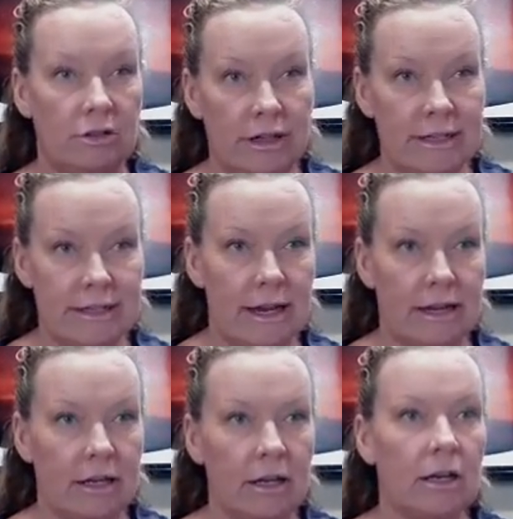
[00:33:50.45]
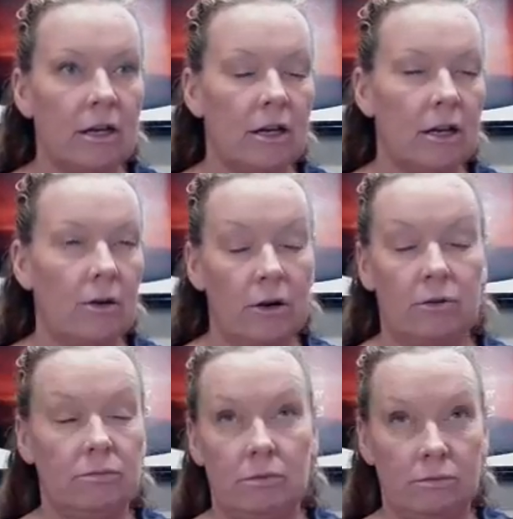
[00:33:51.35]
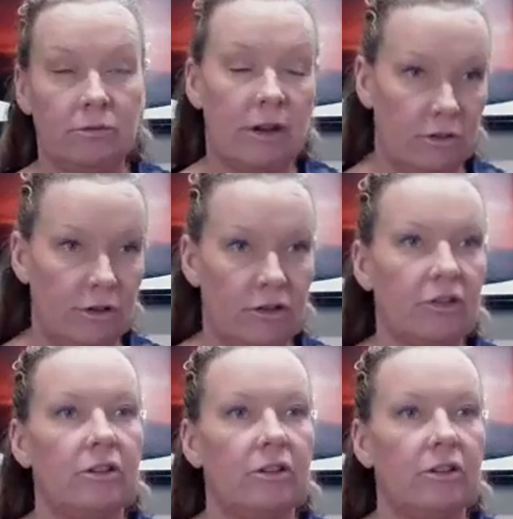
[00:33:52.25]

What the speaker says: intake, or vice versa.